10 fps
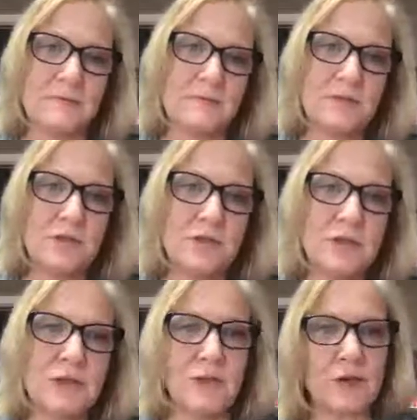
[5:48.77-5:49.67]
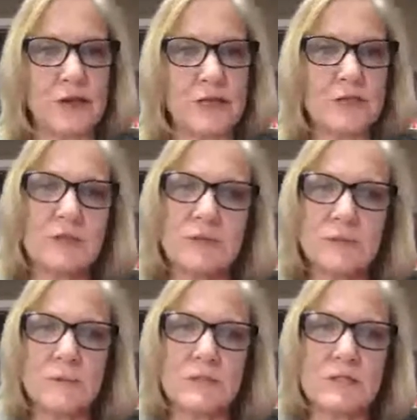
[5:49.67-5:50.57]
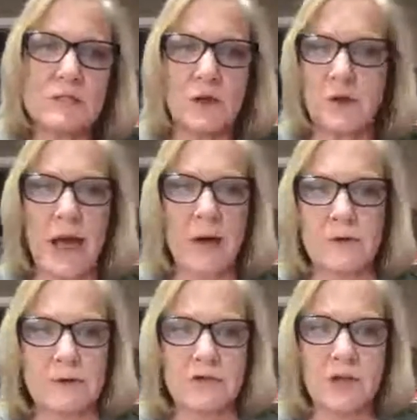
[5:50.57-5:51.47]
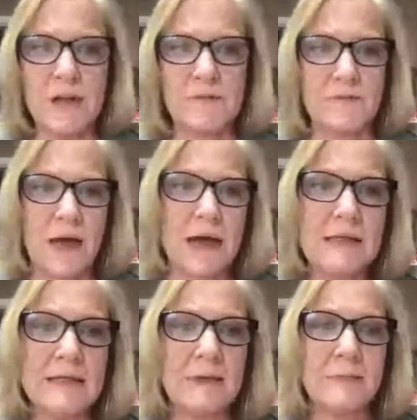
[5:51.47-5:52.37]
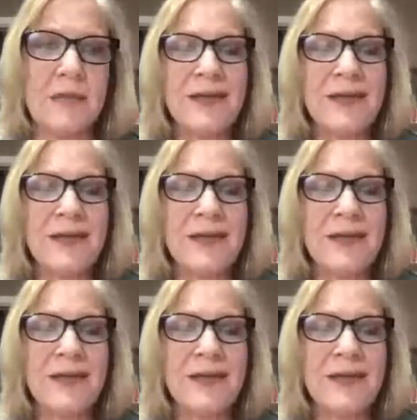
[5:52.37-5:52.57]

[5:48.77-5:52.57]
children or grandchildren would just go out and try to find them,